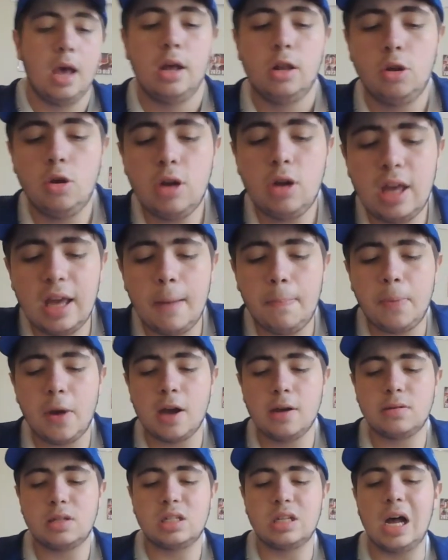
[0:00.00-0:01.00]
Looking at
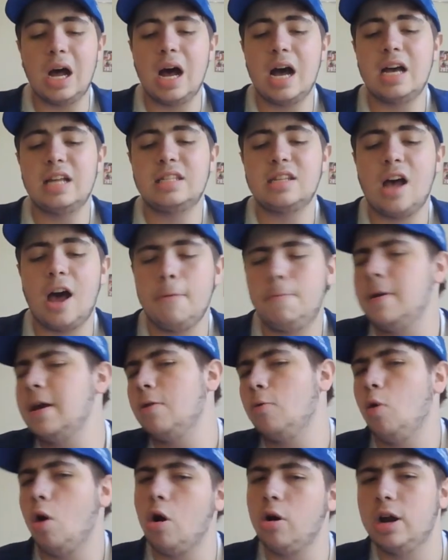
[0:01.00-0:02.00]
both sides, I
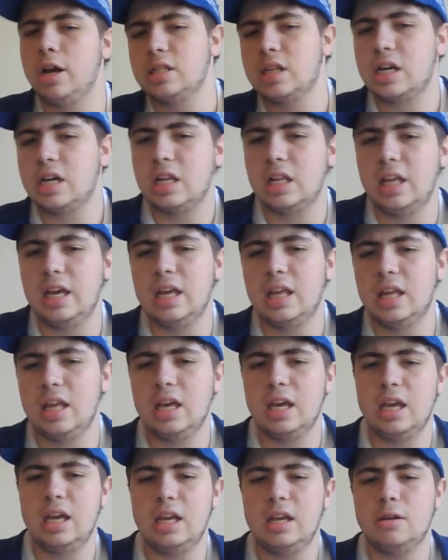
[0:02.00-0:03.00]
think Warriors are
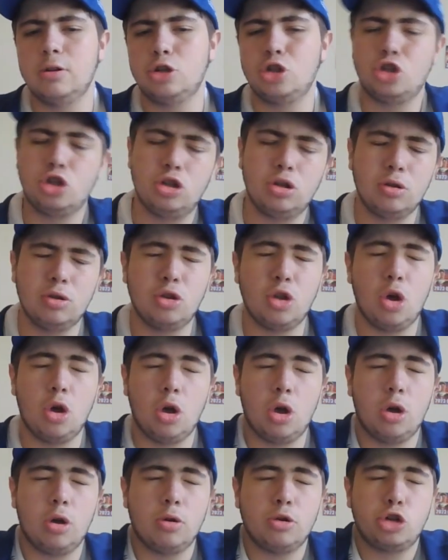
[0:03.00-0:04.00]
clearly
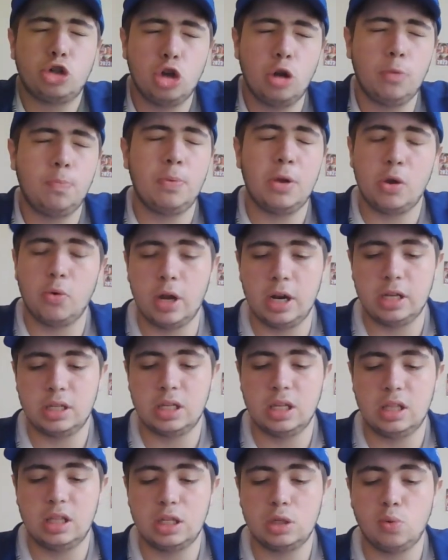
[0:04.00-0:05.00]
the should-be winners
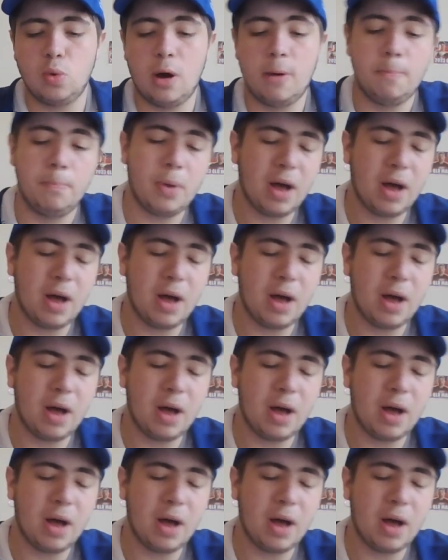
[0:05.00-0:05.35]
in this one.